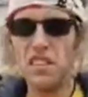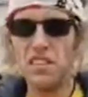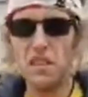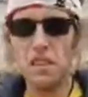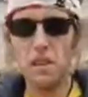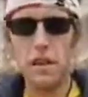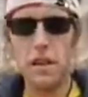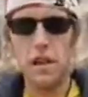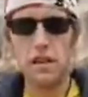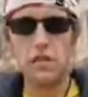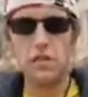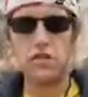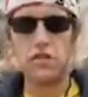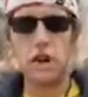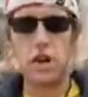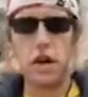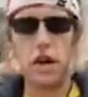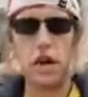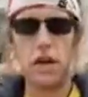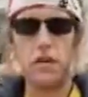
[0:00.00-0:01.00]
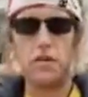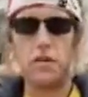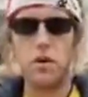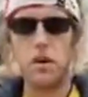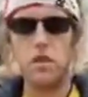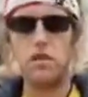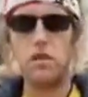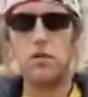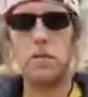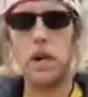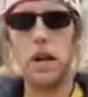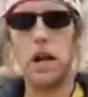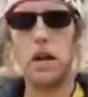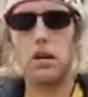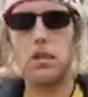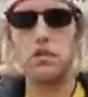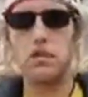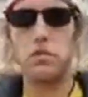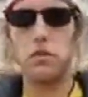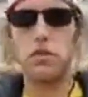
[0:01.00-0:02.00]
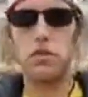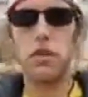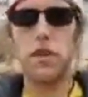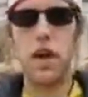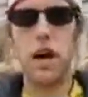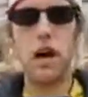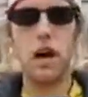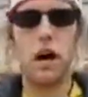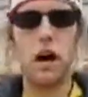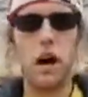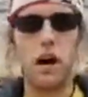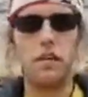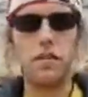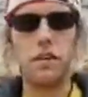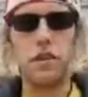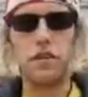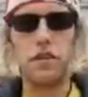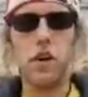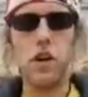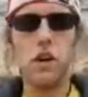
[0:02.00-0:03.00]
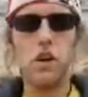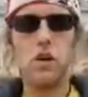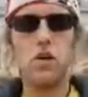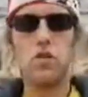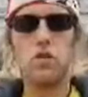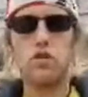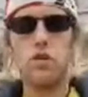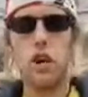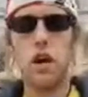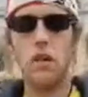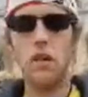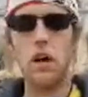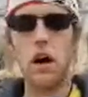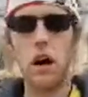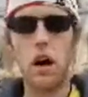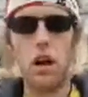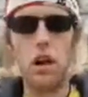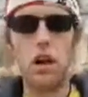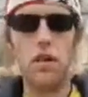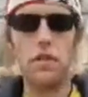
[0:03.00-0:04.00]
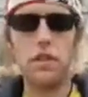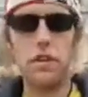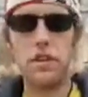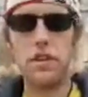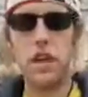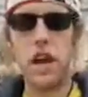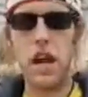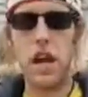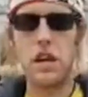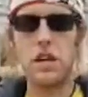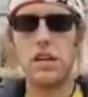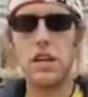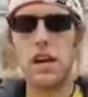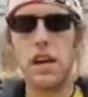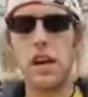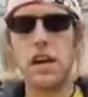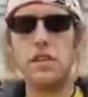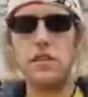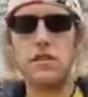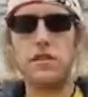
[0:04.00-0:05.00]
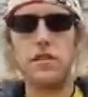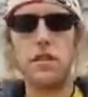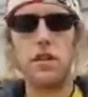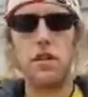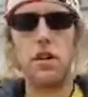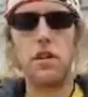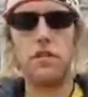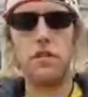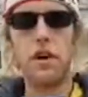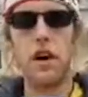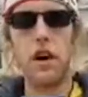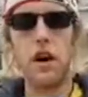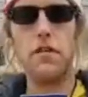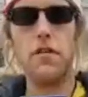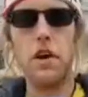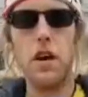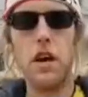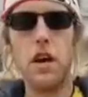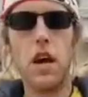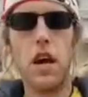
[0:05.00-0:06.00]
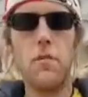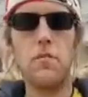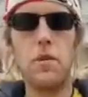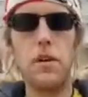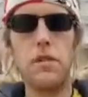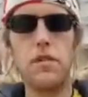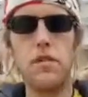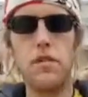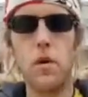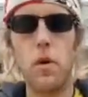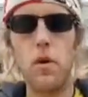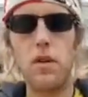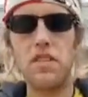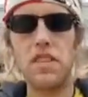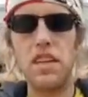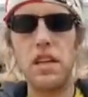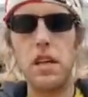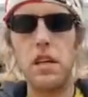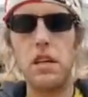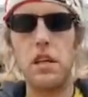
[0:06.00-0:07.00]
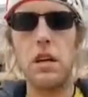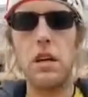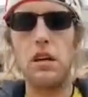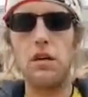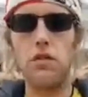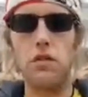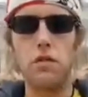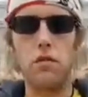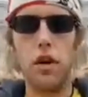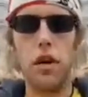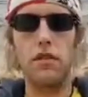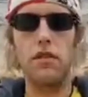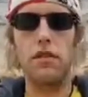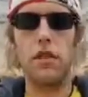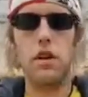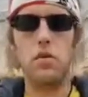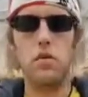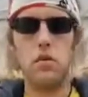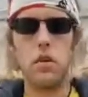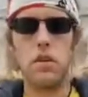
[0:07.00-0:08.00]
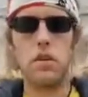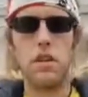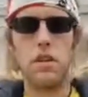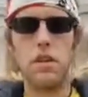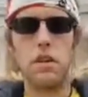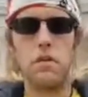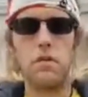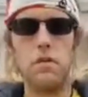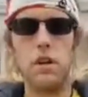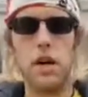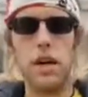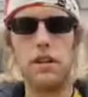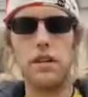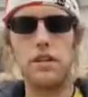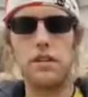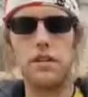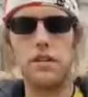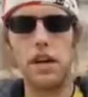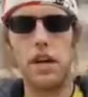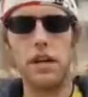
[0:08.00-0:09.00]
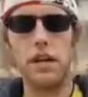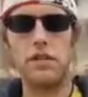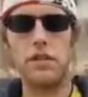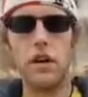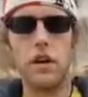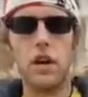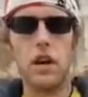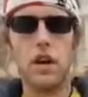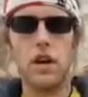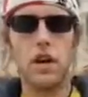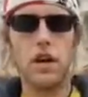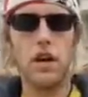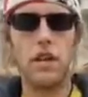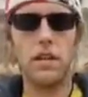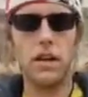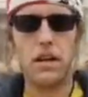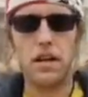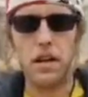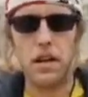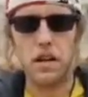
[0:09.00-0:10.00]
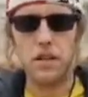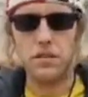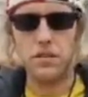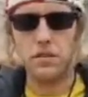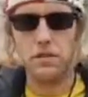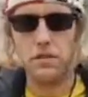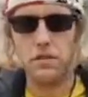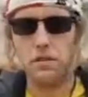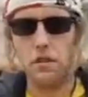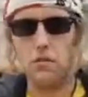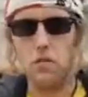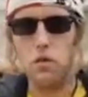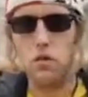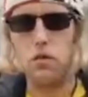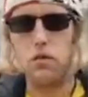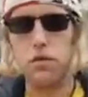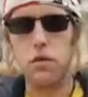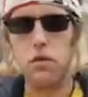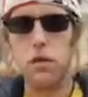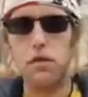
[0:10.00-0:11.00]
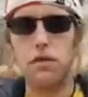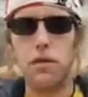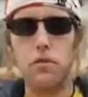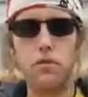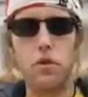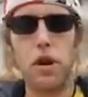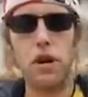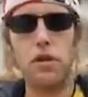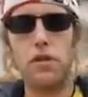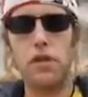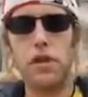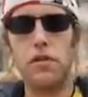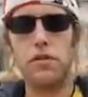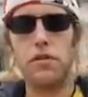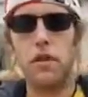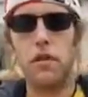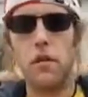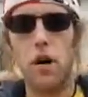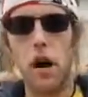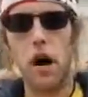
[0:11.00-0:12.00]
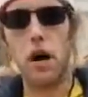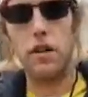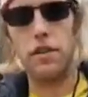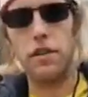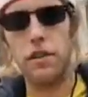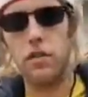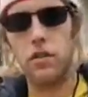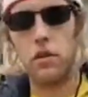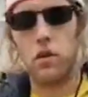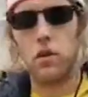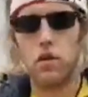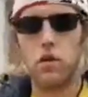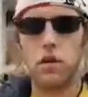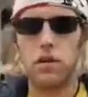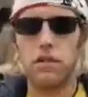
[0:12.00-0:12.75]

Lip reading: Neither shall any person be eligible to that office who shall not have attained the age of 35 and been 14 years a resident within the United States. In the case of the removal of the President from office or